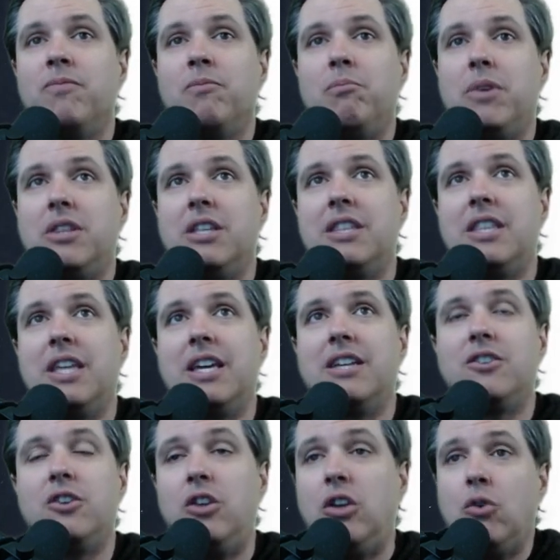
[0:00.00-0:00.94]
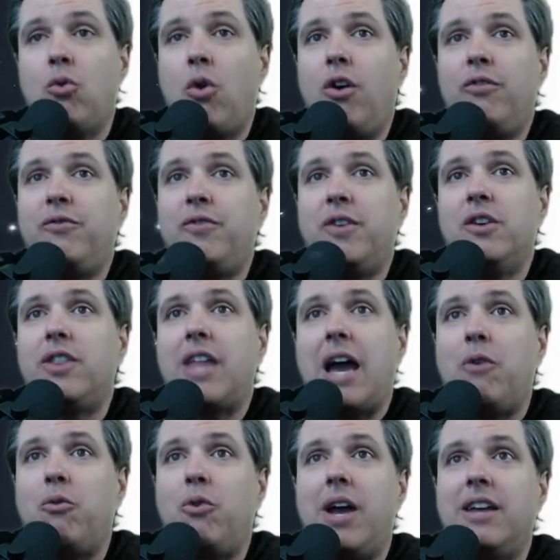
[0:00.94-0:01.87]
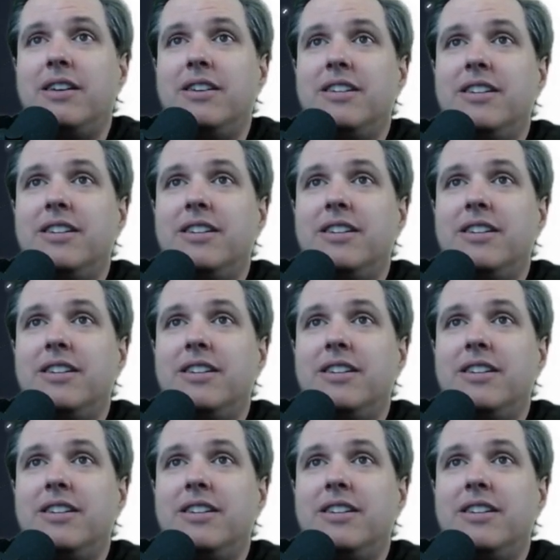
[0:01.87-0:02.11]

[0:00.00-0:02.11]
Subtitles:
but the thing is, you all feel that way.